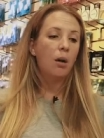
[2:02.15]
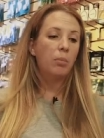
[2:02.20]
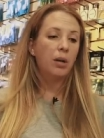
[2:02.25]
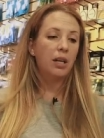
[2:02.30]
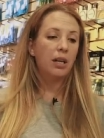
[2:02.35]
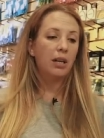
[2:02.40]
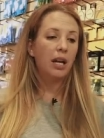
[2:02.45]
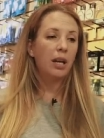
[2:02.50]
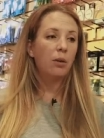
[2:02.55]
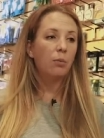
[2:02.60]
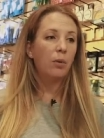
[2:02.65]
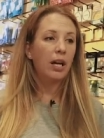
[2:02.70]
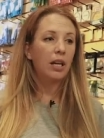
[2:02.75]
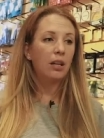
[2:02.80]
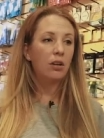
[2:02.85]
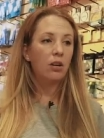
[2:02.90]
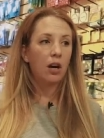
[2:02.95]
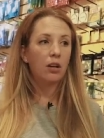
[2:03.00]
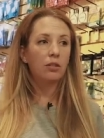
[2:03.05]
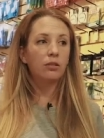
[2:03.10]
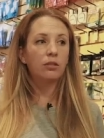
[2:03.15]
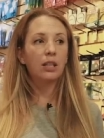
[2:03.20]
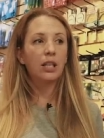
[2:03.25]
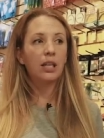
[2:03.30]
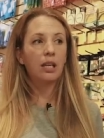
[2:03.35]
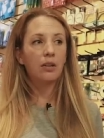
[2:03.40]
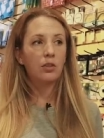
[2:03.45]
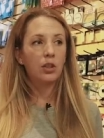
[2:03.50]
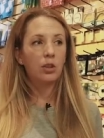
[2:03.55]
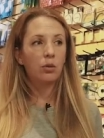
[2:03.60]
But an eight weight not only
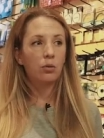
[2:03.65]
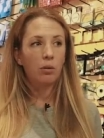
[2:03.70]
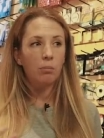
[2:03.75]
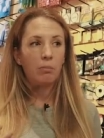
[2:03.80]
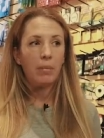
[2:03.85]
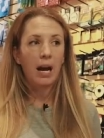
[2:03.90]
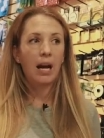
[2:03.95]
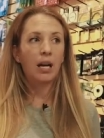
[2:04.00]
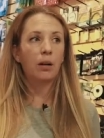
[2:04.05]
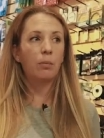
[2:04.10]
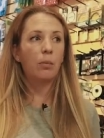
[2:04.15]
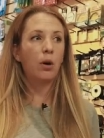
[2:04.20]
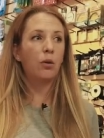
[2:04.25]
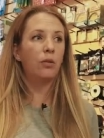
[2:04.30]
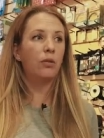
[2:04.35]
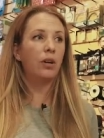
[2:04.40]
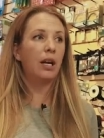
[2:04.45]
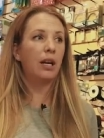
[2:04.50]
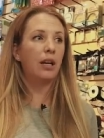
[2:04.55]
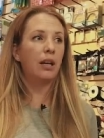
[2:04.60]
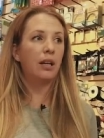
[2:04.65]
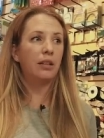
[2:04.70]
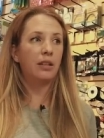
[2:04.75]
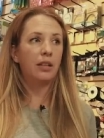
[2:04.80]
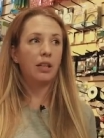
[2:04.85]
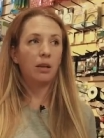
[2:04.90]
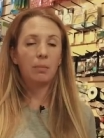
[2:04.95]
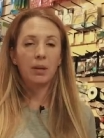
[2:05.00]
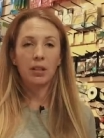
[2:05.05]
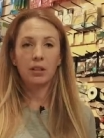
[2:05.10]
gives you the backbone
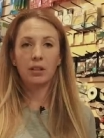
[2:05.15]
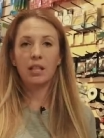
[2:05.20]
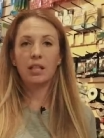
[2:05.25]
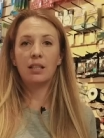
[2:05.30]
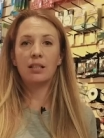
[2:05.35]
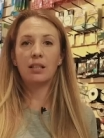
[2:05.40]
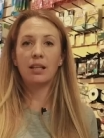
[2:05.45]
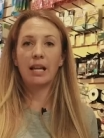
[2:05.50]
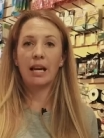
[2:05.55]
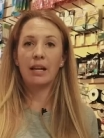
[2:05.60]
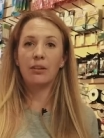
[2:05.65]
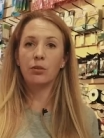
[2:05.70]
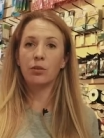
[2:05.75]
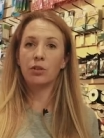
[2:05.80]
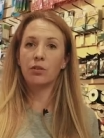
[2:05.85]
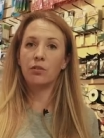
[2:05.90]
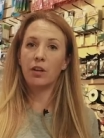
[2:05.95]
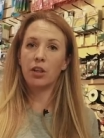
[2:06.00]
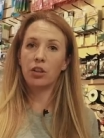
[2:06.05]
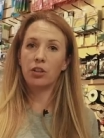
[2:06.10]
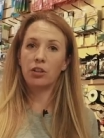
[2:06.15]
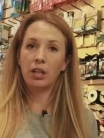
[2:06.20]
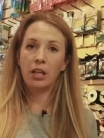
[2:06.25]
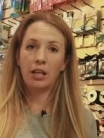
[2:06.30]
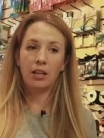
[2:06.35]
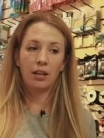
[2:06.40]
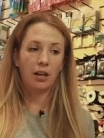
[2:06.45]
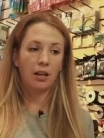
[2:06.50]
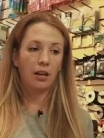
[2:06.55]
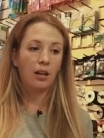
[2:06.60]
and the ability to land those fish
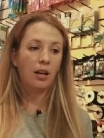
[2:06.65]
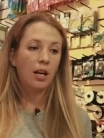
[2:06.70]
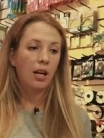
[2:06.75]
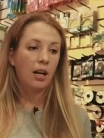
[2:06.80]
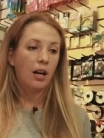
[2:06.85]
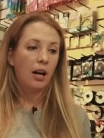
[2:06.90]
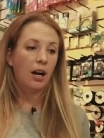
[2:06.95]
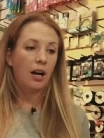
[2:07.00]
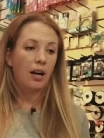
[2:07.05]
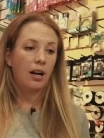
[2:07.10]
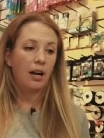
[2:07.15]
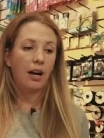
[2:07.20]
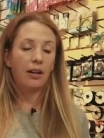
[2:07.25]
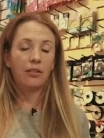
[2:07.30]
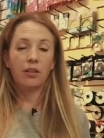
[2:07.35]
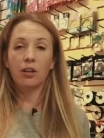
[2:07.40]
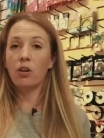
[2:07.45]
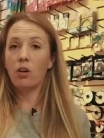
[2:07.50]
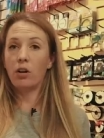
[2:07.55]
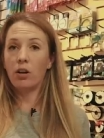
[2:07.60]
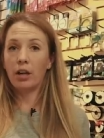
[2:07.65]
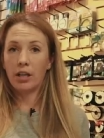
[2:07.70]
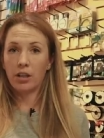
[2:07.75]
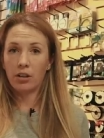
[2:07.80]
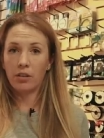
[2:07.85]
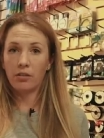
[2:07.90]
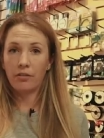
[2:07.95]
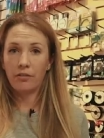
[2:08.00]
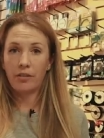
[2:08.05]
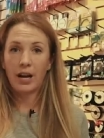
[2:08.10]
in a uh, ethical
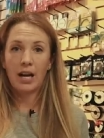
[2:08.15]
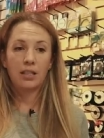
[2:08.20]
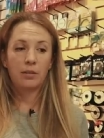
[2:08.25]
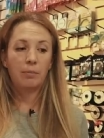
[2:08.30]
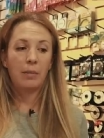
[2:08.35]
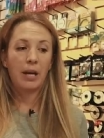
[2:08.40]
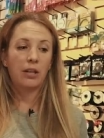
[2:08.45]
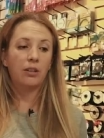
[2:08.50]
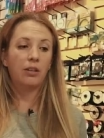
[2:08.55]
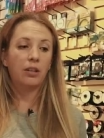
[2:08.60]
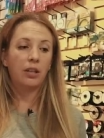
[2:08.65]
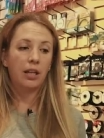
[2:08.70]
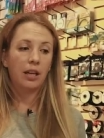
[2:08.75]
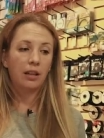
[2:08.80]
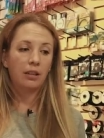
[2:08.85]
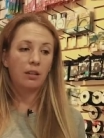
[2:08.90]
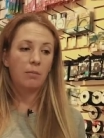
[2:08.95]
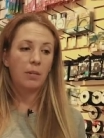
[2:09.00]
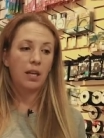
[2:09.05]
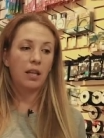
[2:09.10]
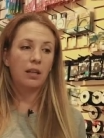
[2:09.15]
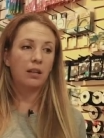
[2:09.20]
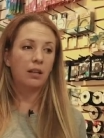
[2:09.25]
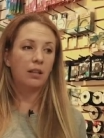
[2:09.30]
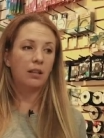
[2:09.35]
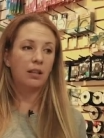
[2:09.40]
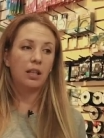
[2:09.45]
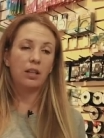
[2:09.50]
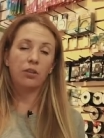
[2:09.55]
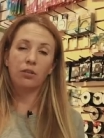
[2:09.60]
and fast manner and get them in
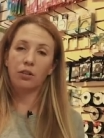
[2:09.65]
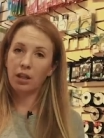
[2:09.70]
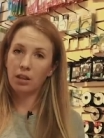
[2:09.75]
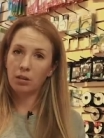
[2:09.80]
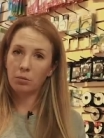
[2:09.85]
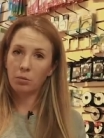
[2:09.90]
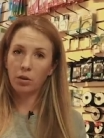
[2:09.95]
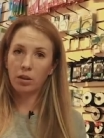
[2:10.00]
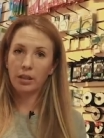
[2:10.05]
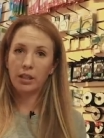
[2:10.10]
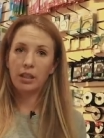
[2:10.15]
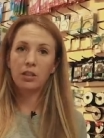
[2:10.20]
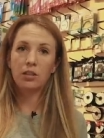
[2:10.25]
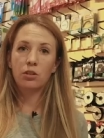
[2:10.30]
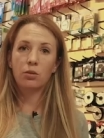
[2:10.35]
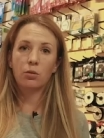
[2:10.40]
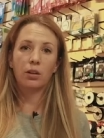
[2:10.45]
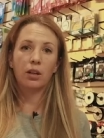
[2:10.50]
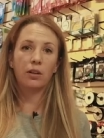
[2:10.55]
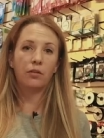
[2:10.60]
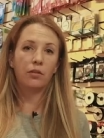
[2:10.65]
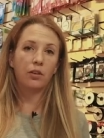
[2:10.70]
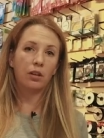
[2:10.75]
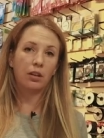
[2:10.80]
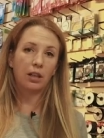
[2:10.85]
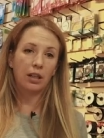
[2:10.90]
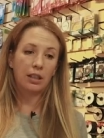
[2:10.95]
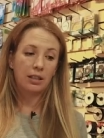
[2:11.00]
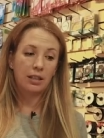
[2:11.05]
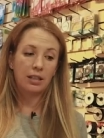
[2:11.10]
and either get them released, or if you're
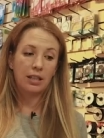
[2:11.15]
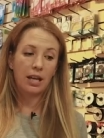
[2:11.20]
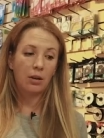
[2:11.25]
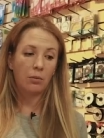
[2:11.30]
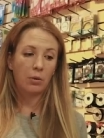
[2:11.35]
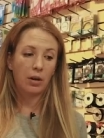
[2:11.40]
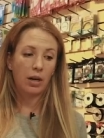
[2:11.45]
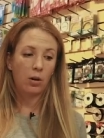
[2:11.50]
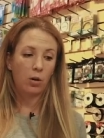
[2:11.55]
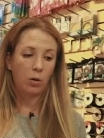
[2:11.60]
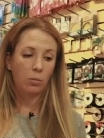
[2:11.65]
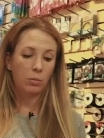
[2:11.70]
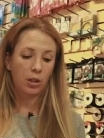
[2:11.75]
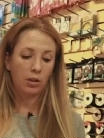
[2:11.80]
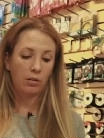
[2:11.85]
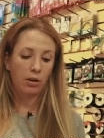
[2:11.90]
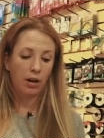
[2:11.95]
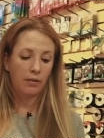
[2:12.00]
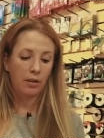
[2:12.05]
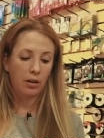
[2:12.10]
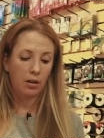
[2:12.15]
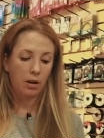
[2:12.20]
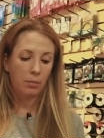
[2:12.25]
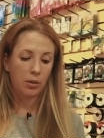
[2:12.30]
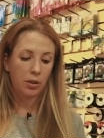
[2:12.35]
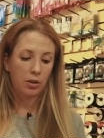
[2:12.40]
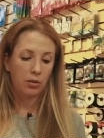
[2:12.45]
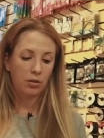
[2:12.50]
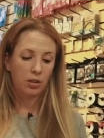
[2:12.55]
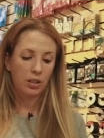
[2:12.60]
going to take one home and you have that
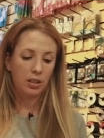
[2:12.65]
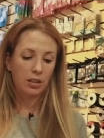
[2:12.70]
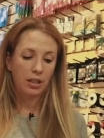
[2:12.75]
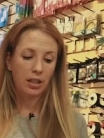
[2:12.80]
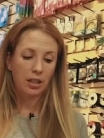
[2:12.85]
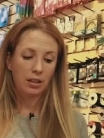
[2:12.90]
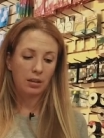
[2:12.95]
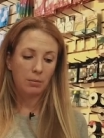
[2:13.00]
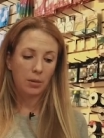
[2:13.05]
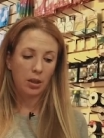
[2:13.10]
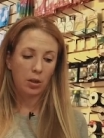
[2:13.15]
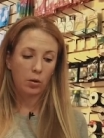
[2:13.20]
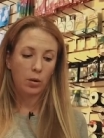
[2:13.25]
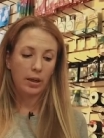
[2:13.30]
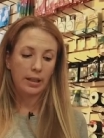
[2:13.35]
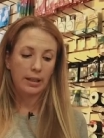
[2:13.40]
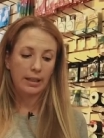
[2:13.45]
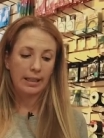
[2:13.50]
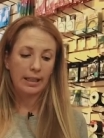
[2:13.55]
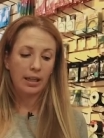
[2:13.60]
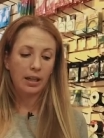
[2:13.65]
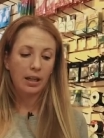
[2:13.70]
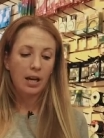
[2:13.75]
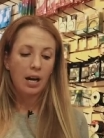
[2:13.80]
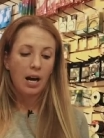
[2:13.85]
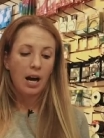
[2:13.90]
opportunity, to get them in quickly.